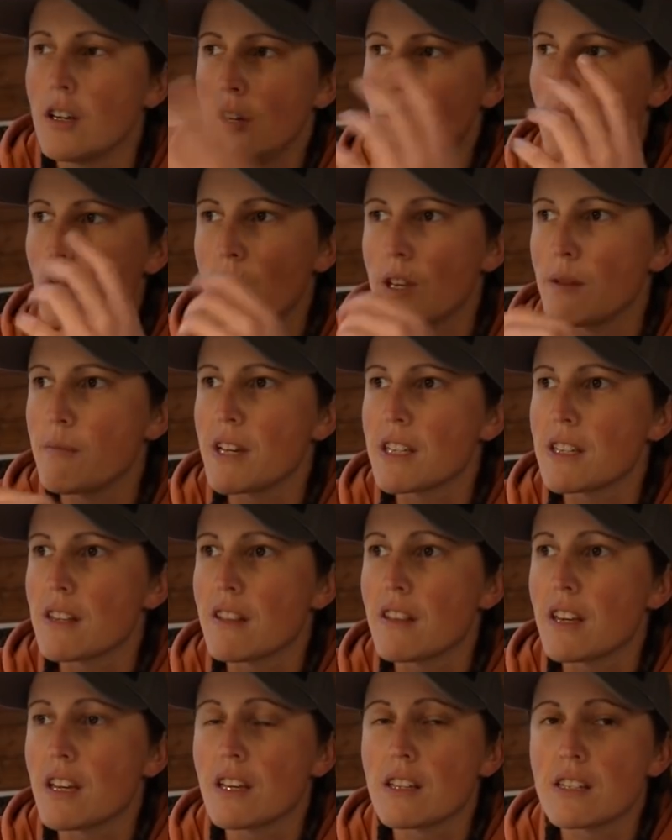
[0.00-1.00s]
all the amazing
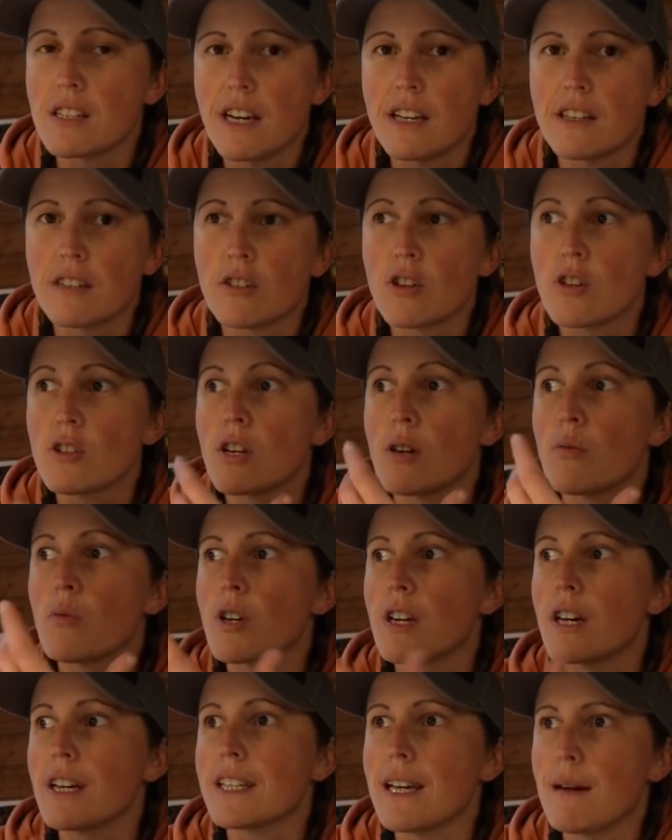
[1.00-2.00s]
things, and because I
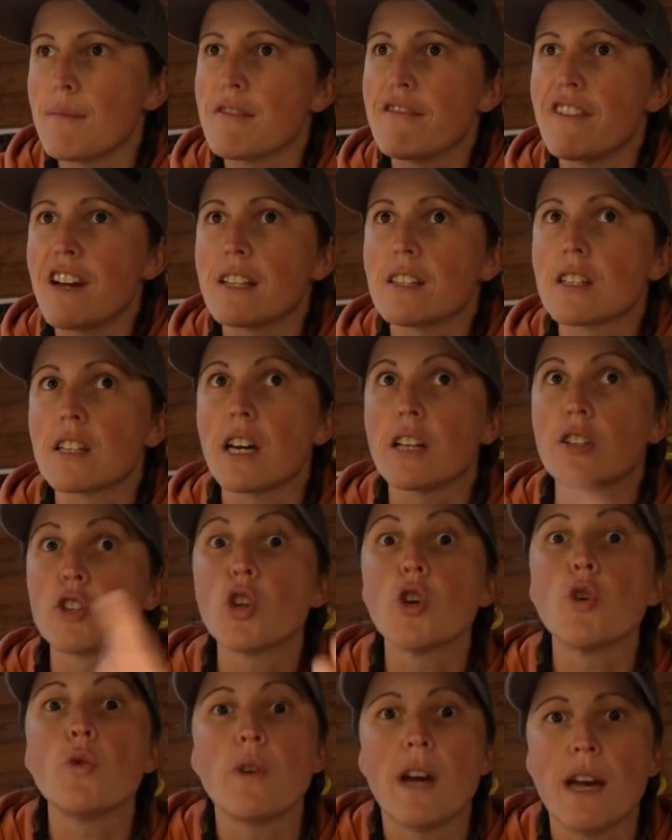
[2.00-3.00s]
want to adapt the van to go and
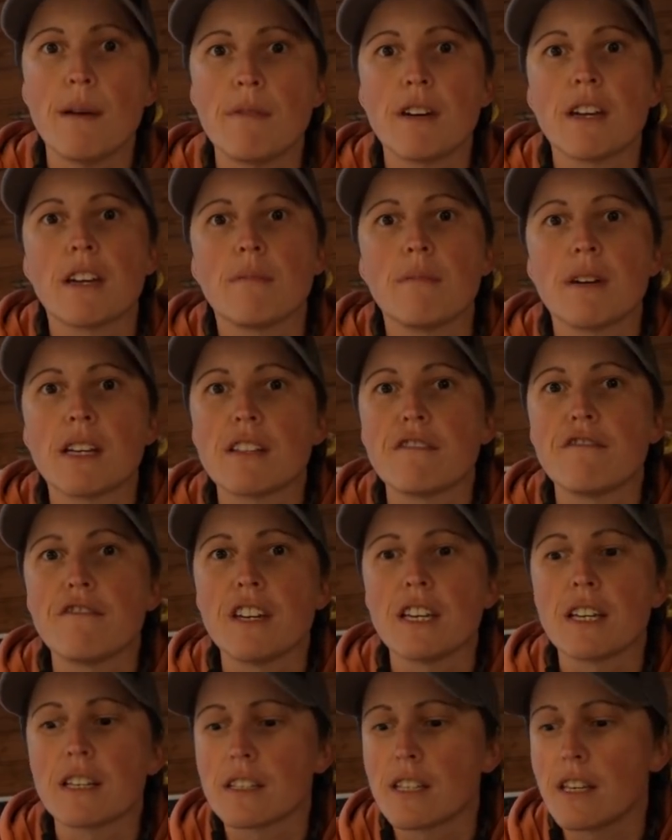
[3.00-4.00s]
do epic amazing
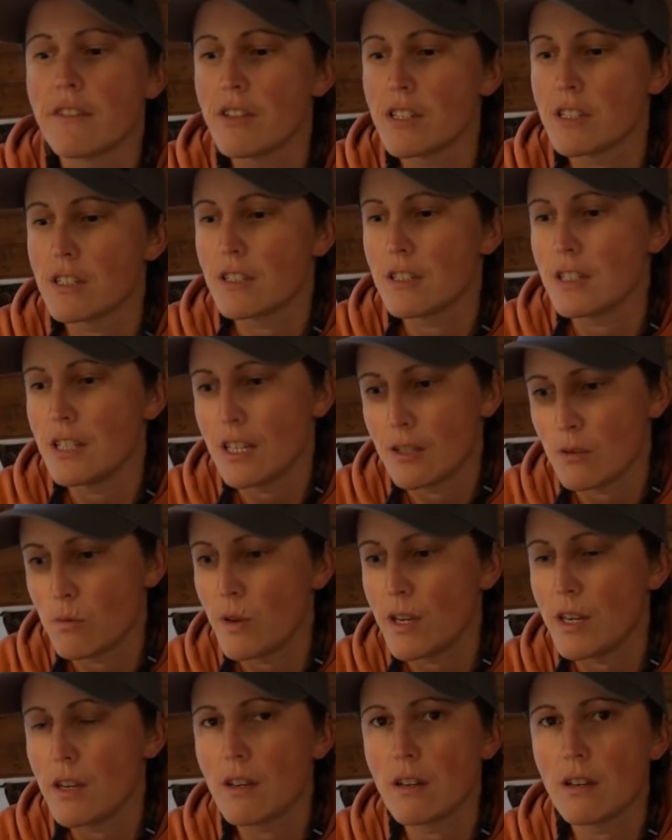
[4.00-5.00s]
things, there is this
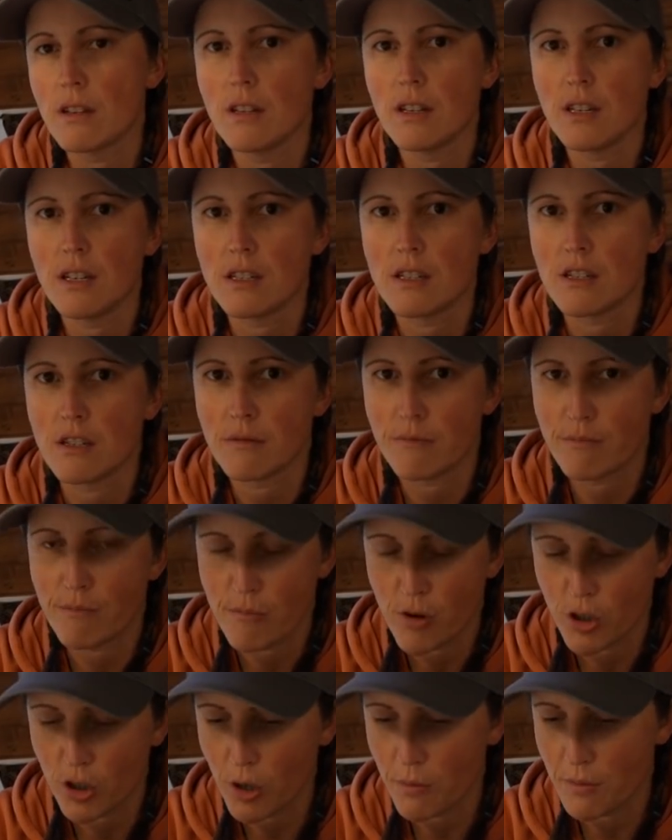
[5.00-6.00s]
week that is just
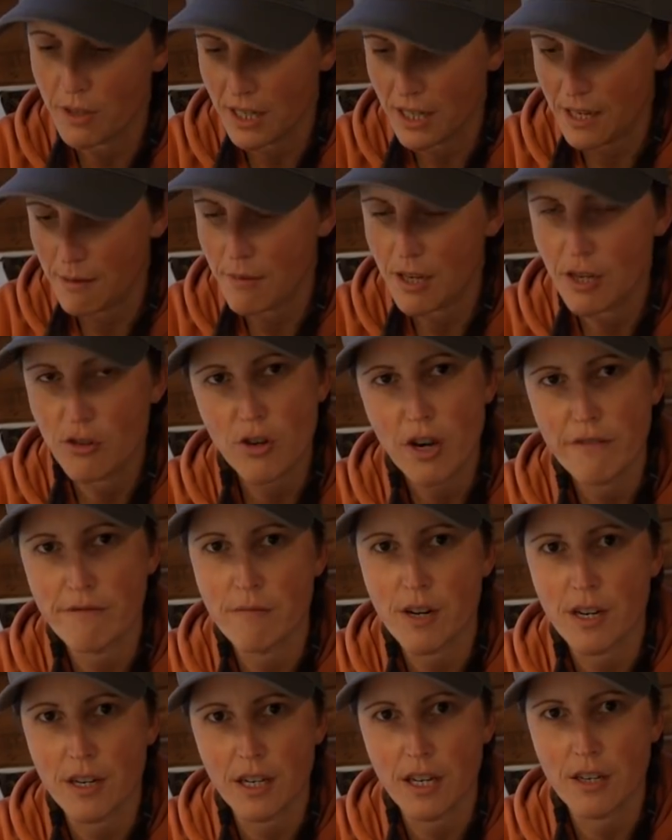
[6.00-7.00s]
predominantly me driving
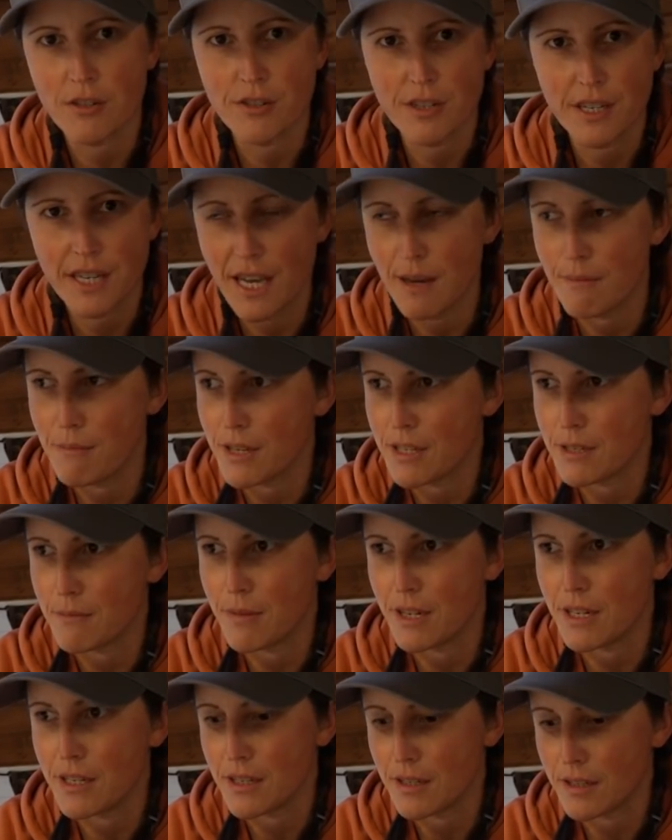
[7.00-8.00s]
around the country, getting bits and
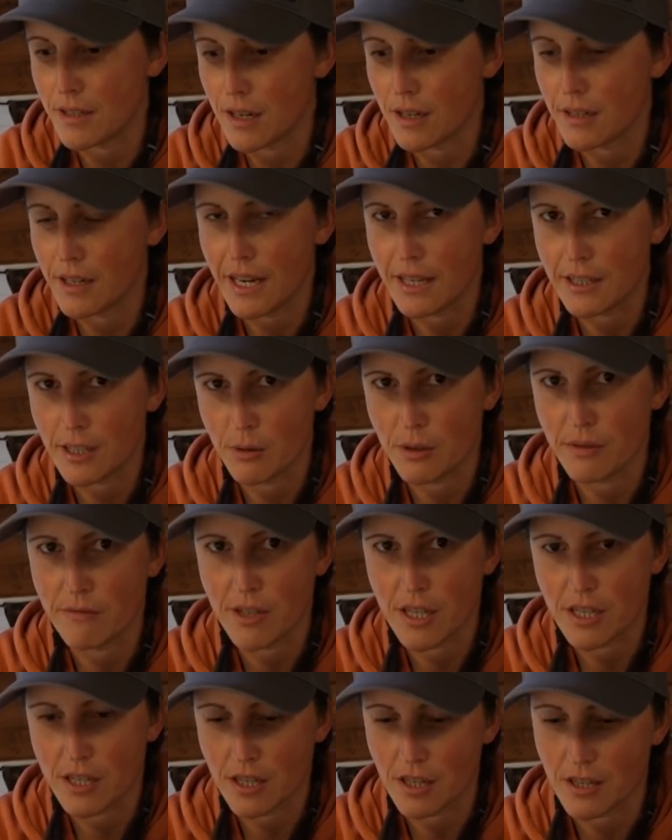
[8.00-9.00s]
pieces done and doing
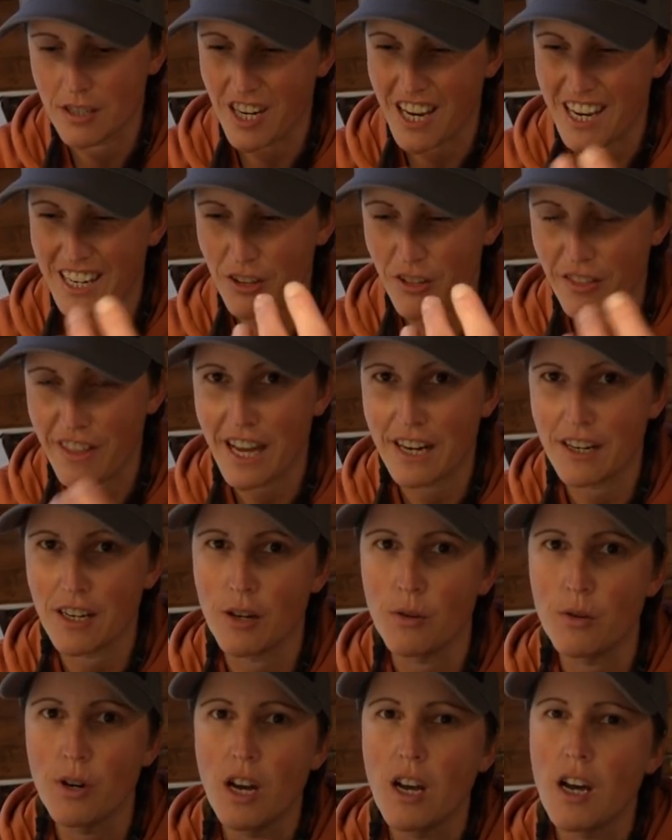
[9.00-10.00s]
research. And on that
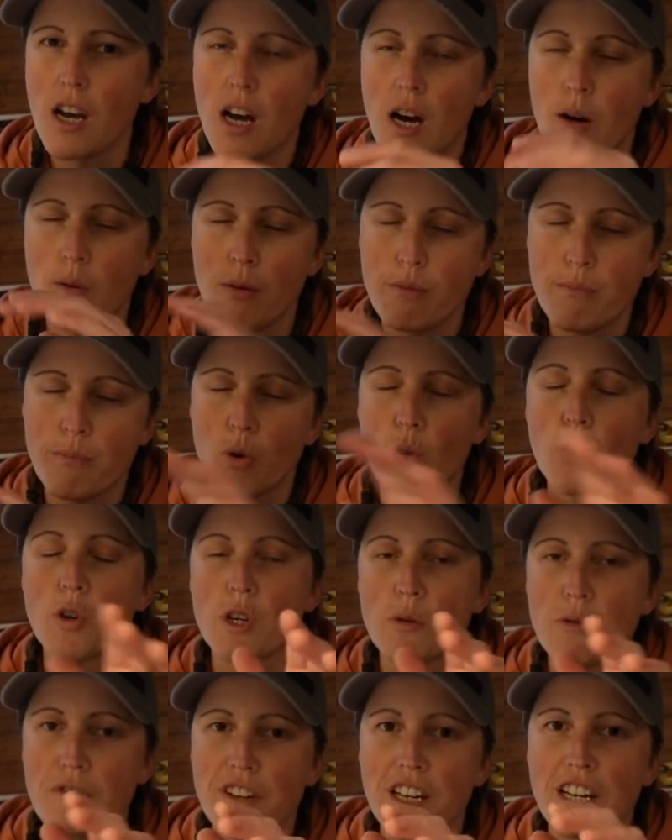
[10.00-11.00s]
note, I won't bore
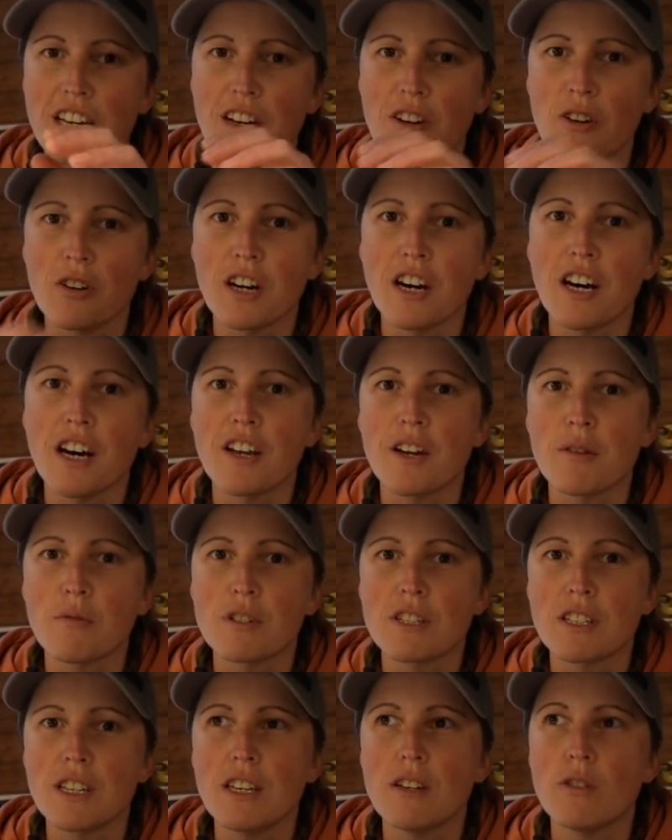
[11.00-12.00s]
you with it any longer, and I will
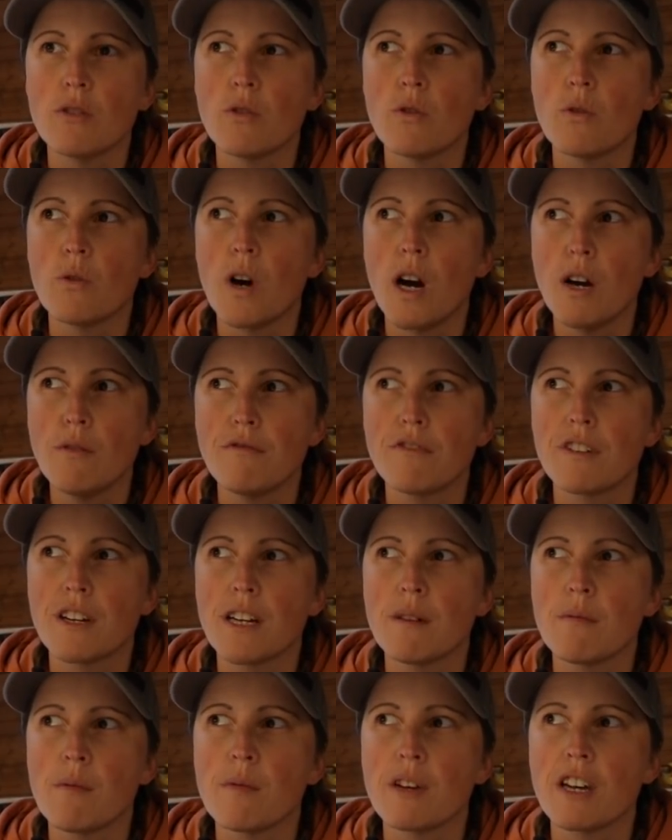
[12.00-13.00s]
see you all
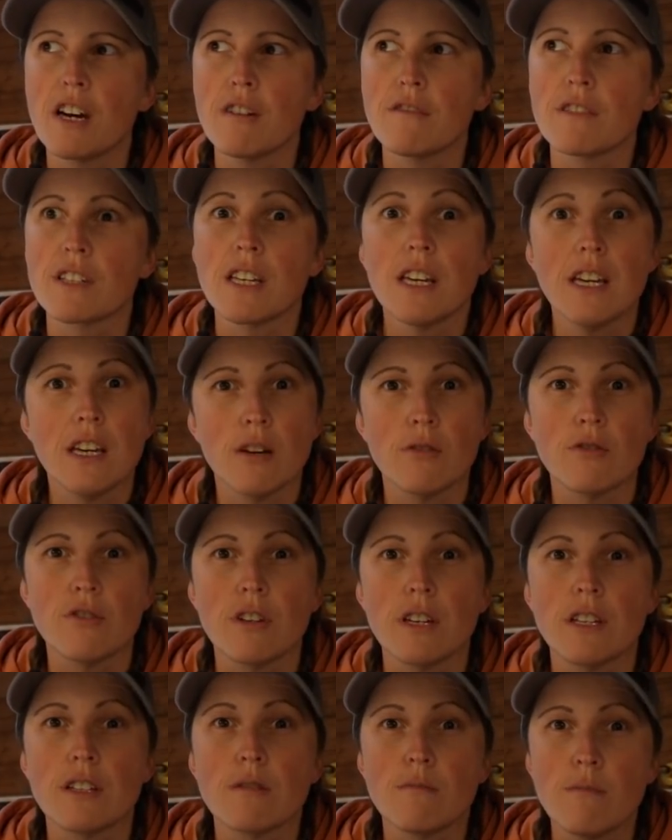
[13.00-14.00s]
hopefully when we get over to
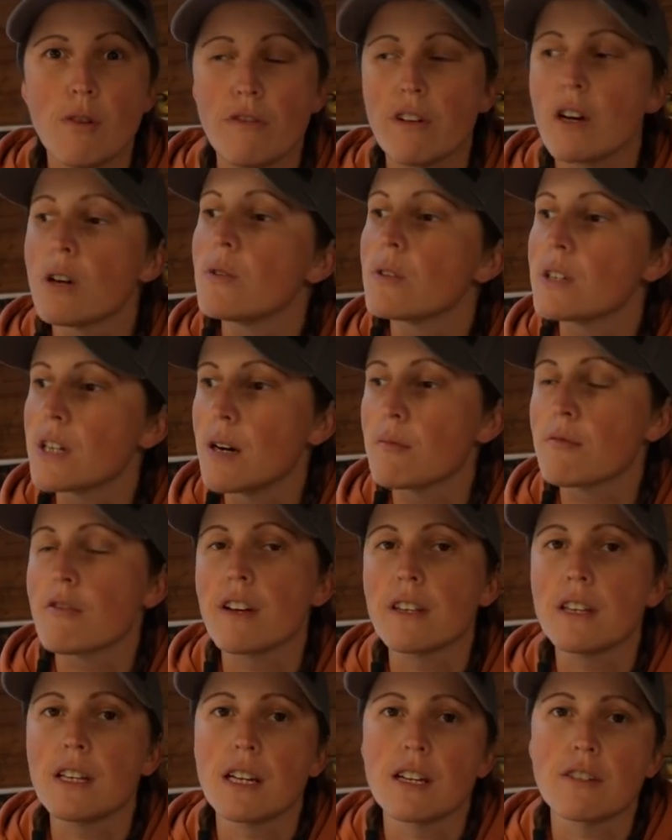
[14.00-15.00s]
EcoTree tomorrow to
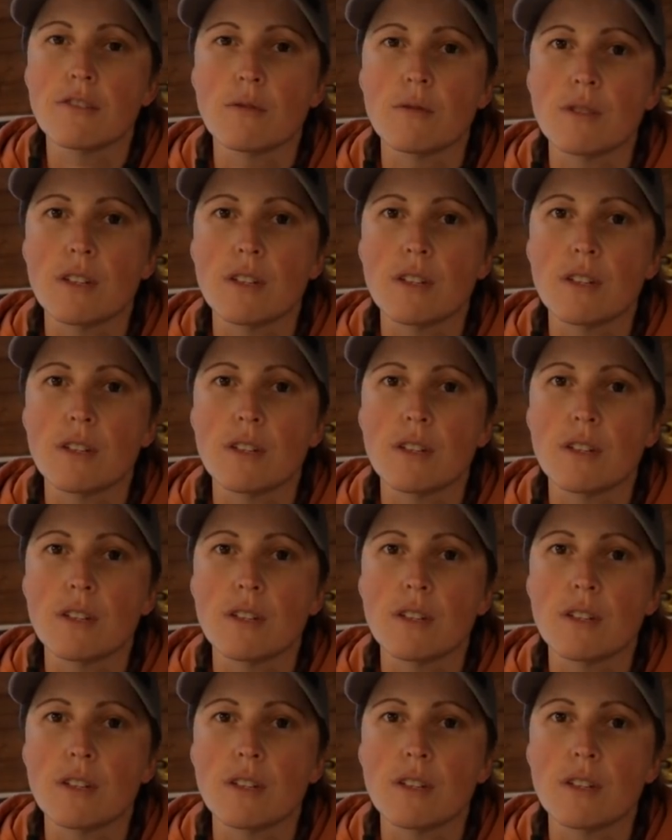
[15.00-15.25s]
upgrade the electrical